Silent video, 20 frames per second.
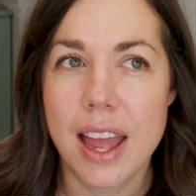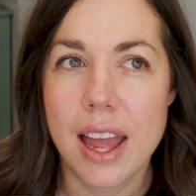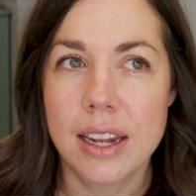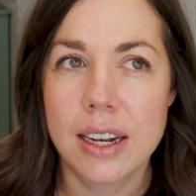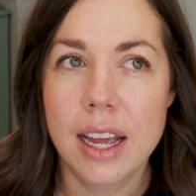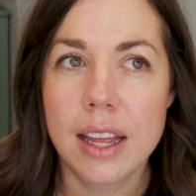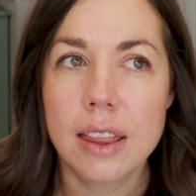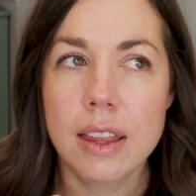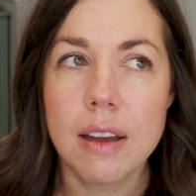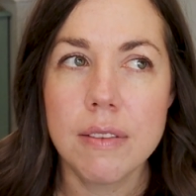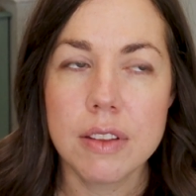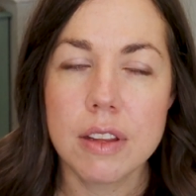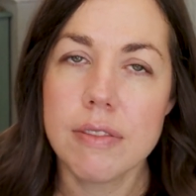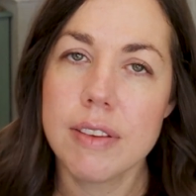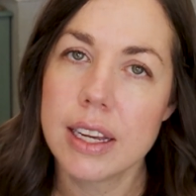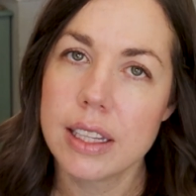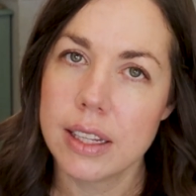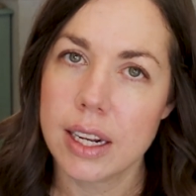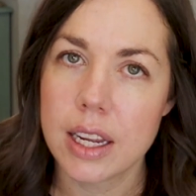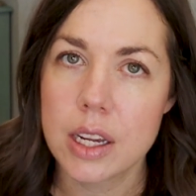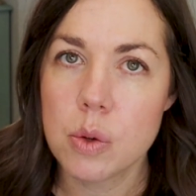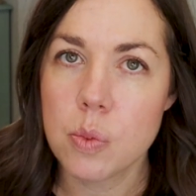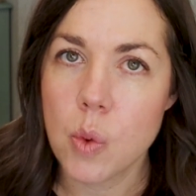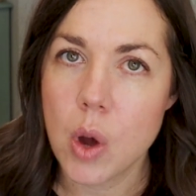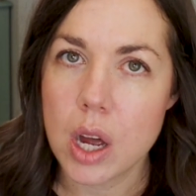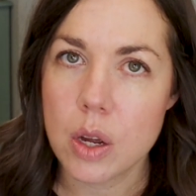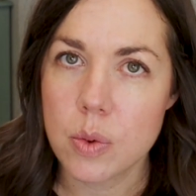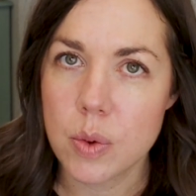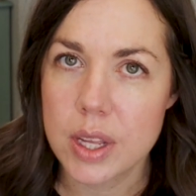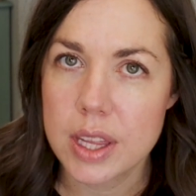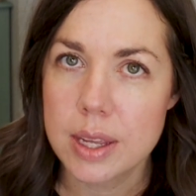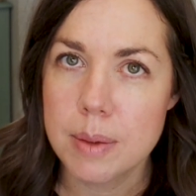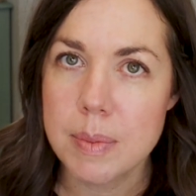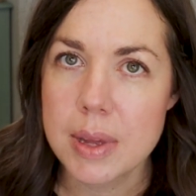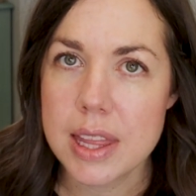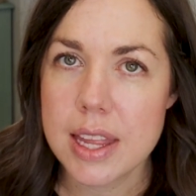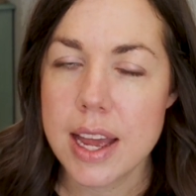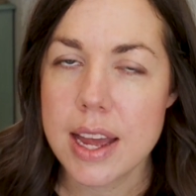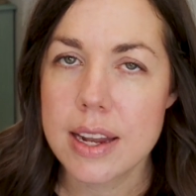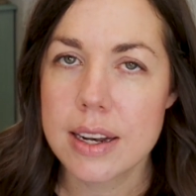and I love the fact that I could walk with them
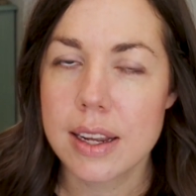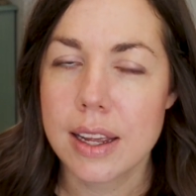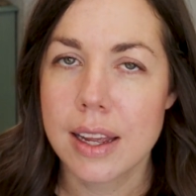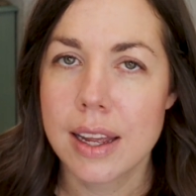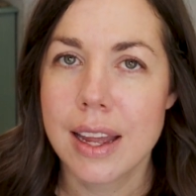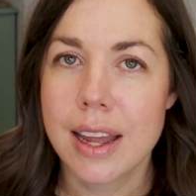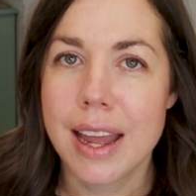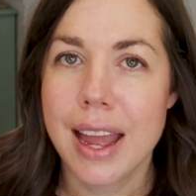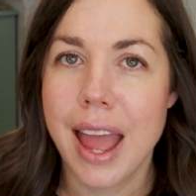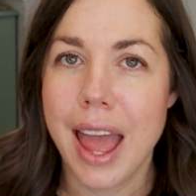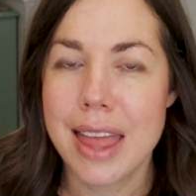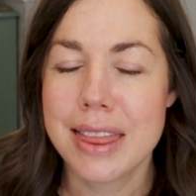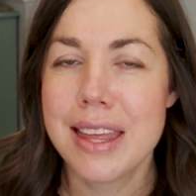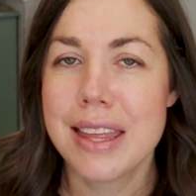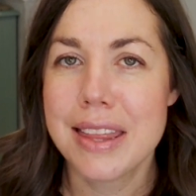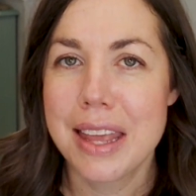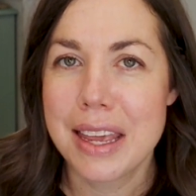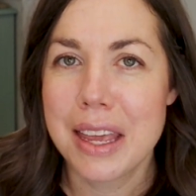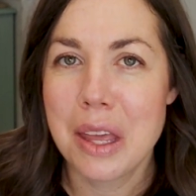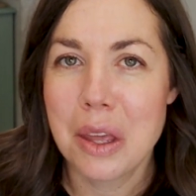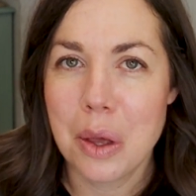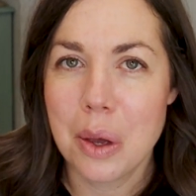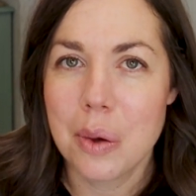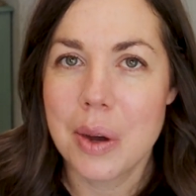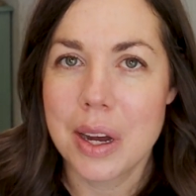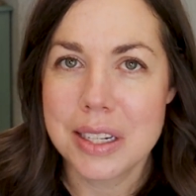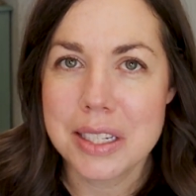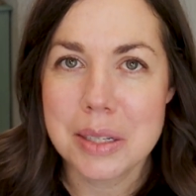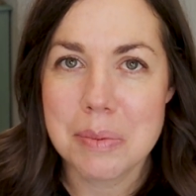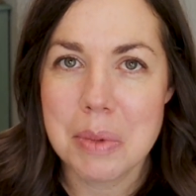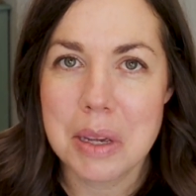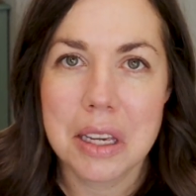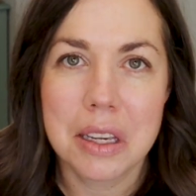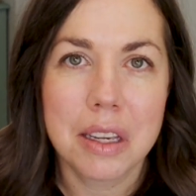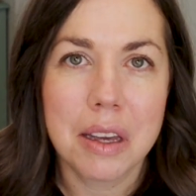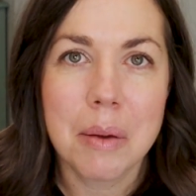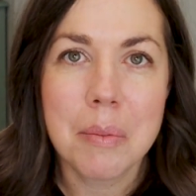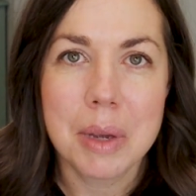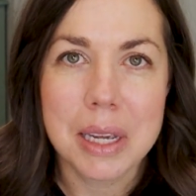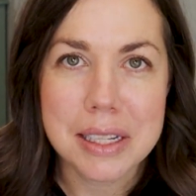in that. And then they could go on to be
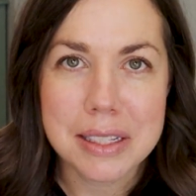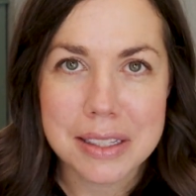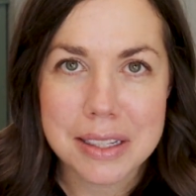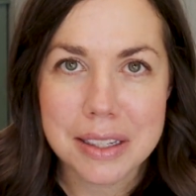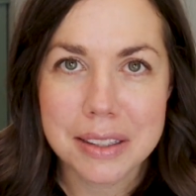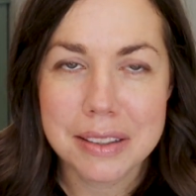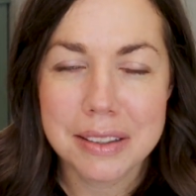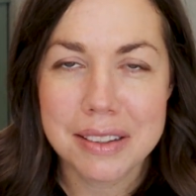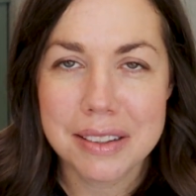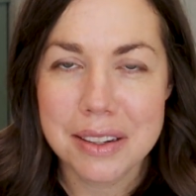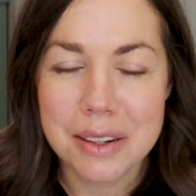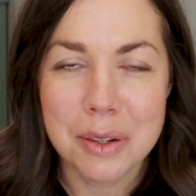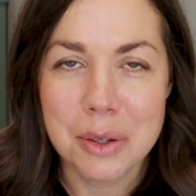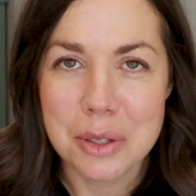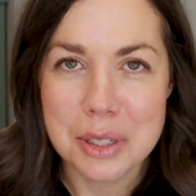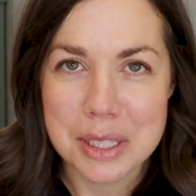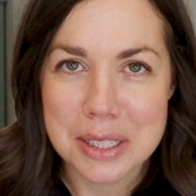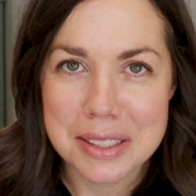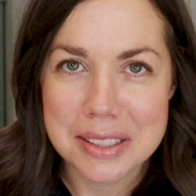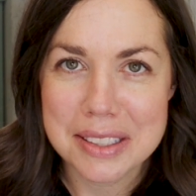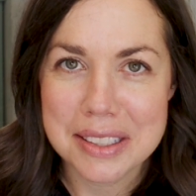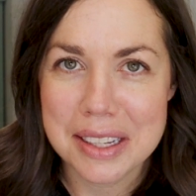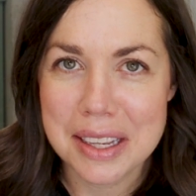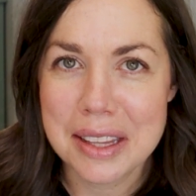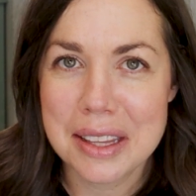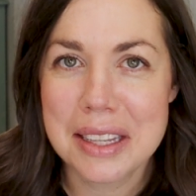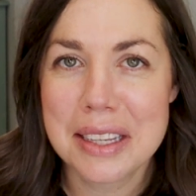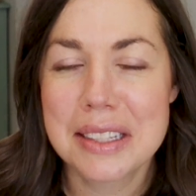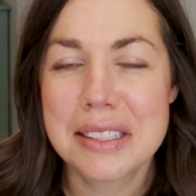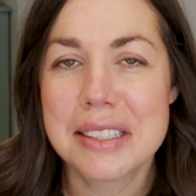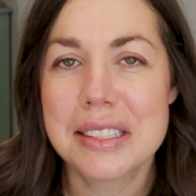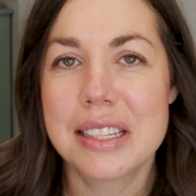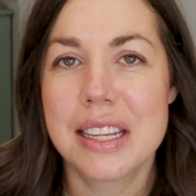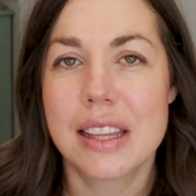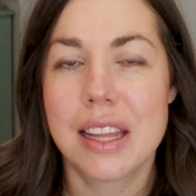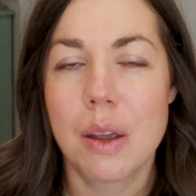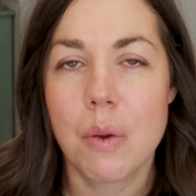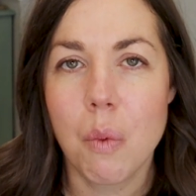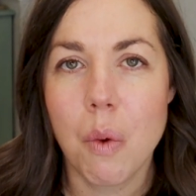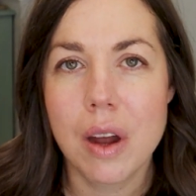amazing nurses and things
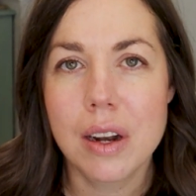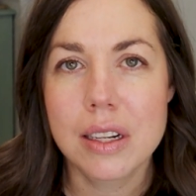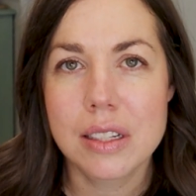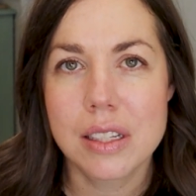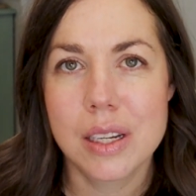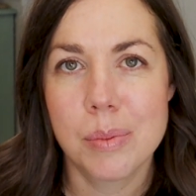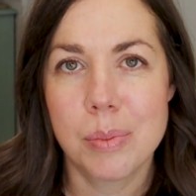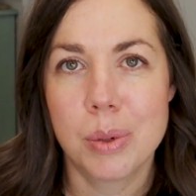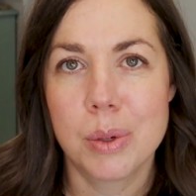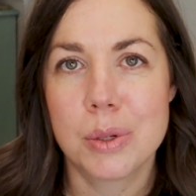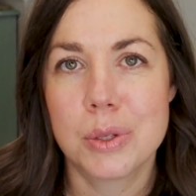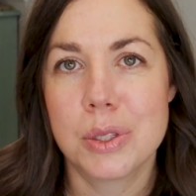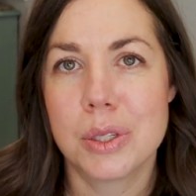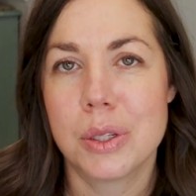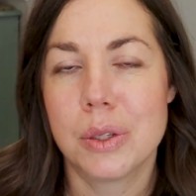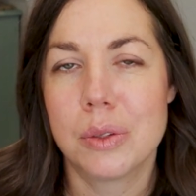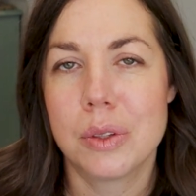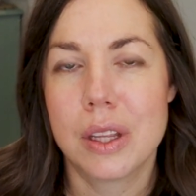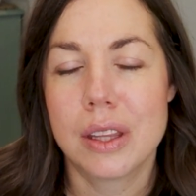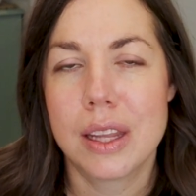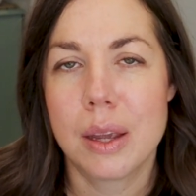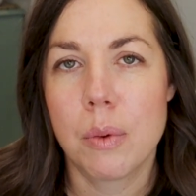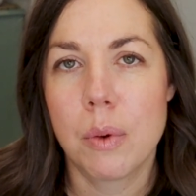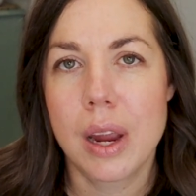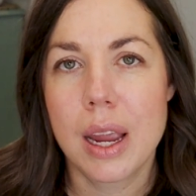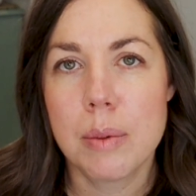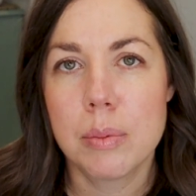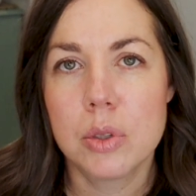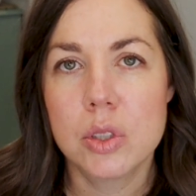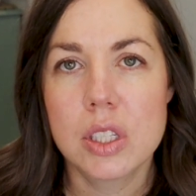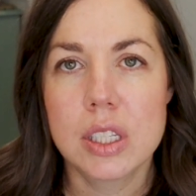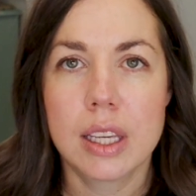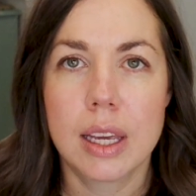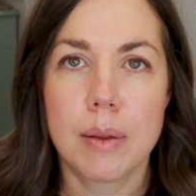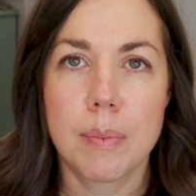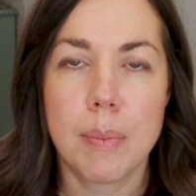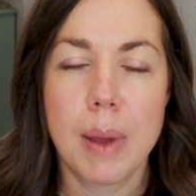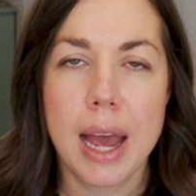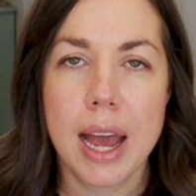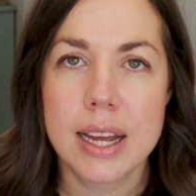that they wanted to pursue, that they were able to
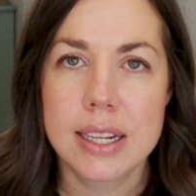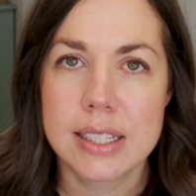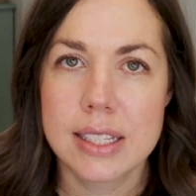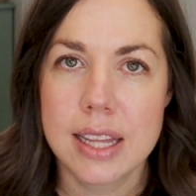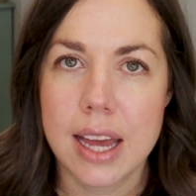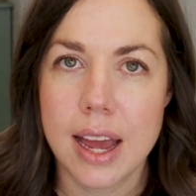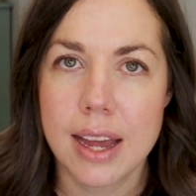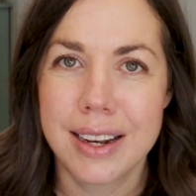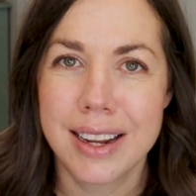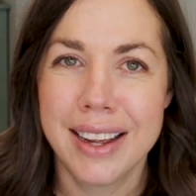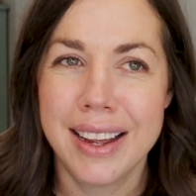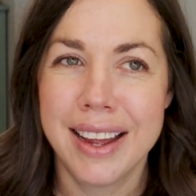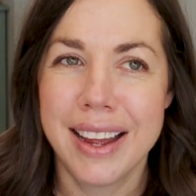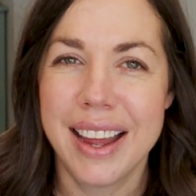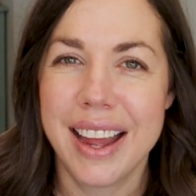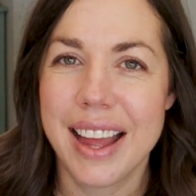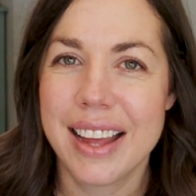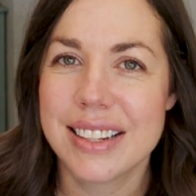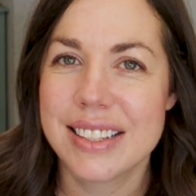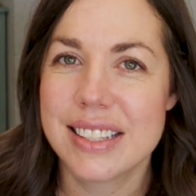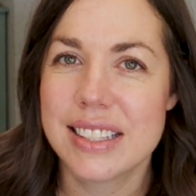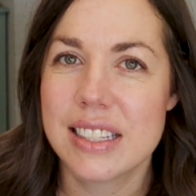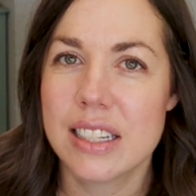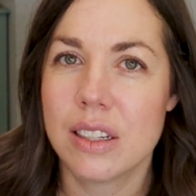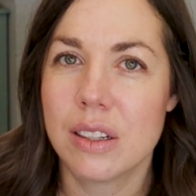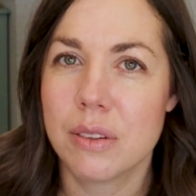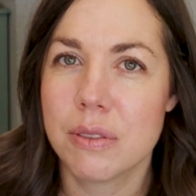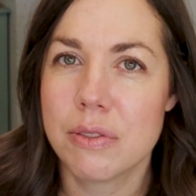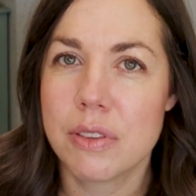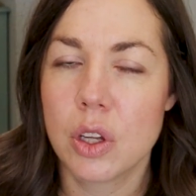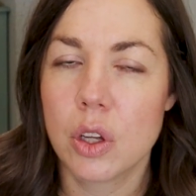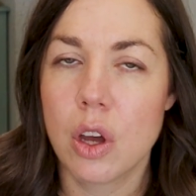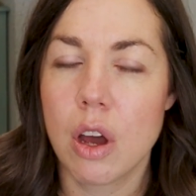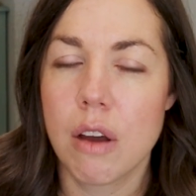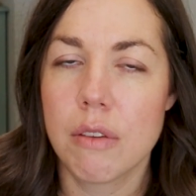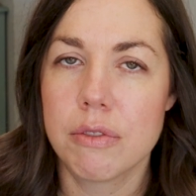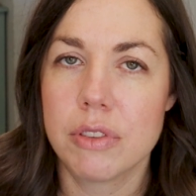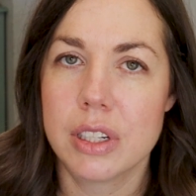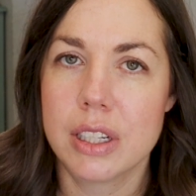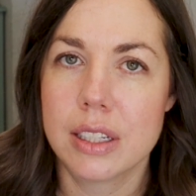get past that and still feel
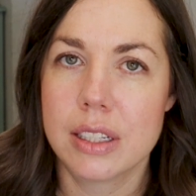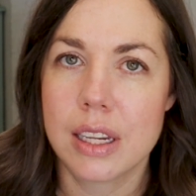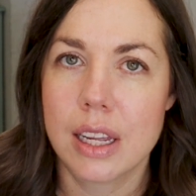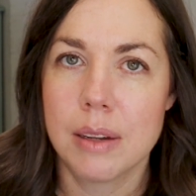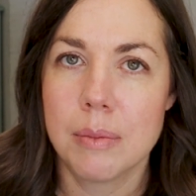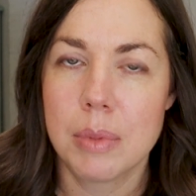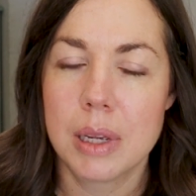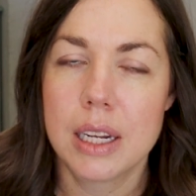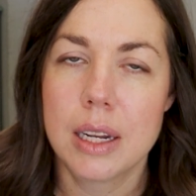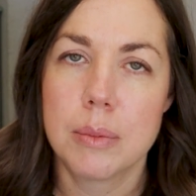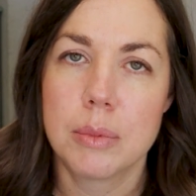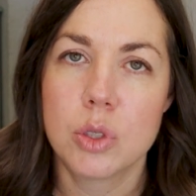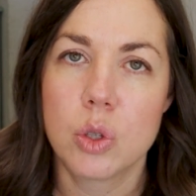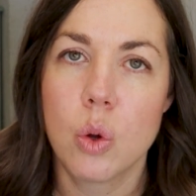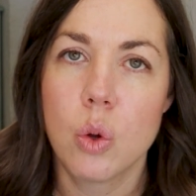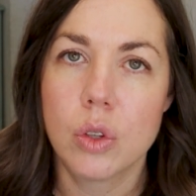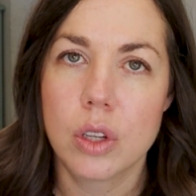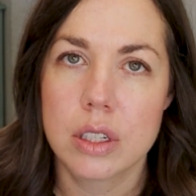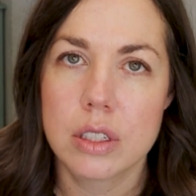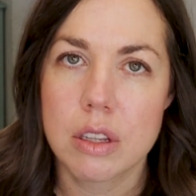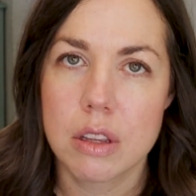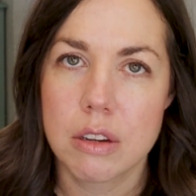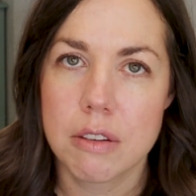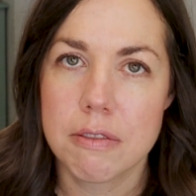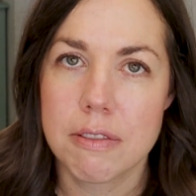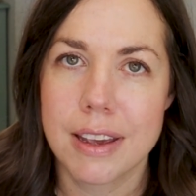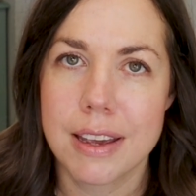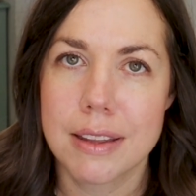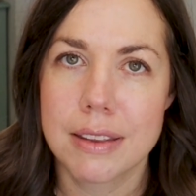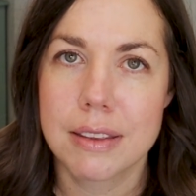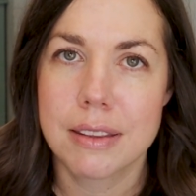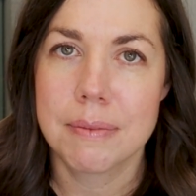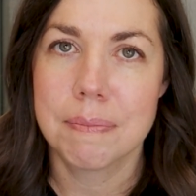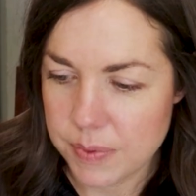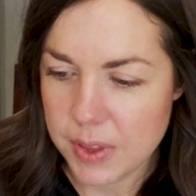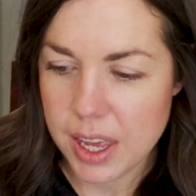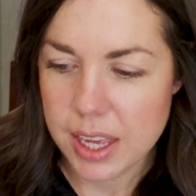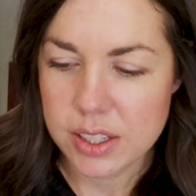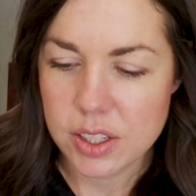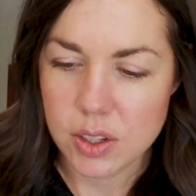confident in being able to hold on to their faith.
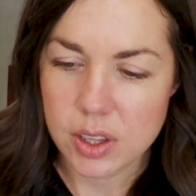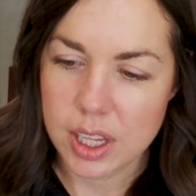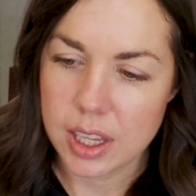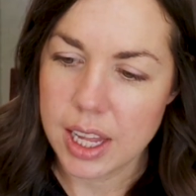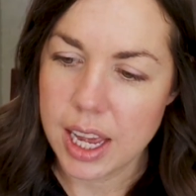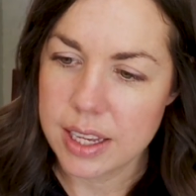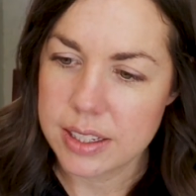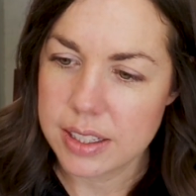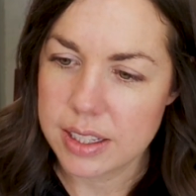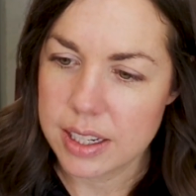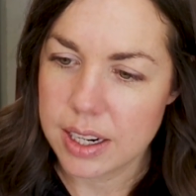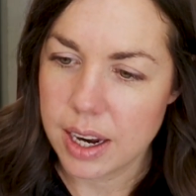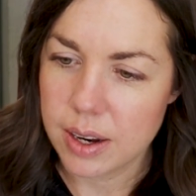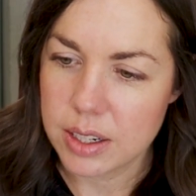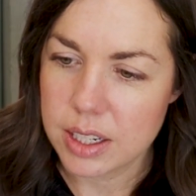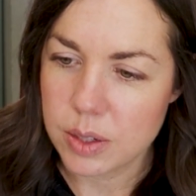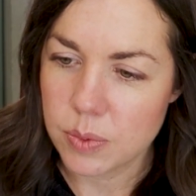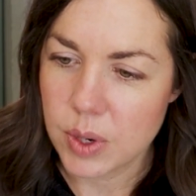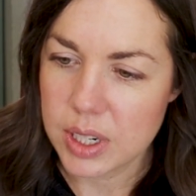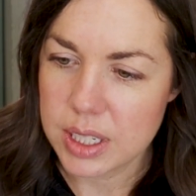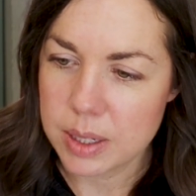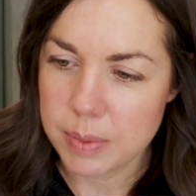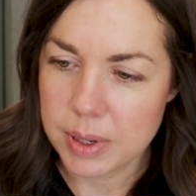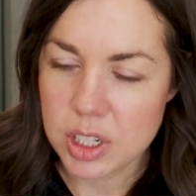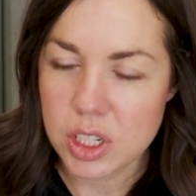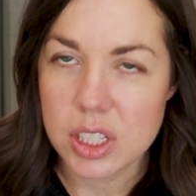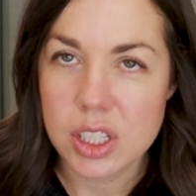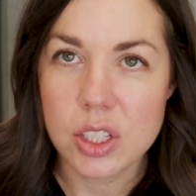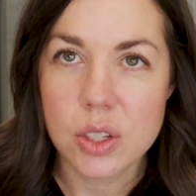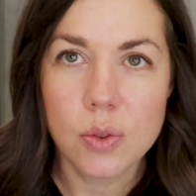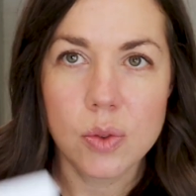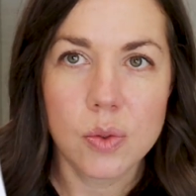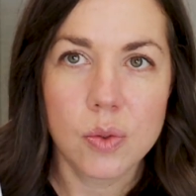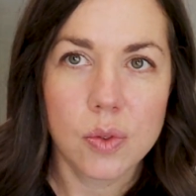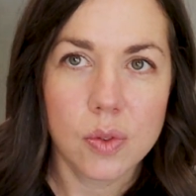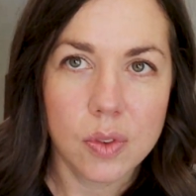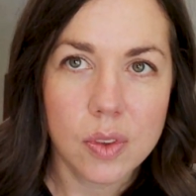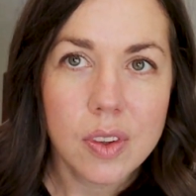And so the last thing I did want to mention, so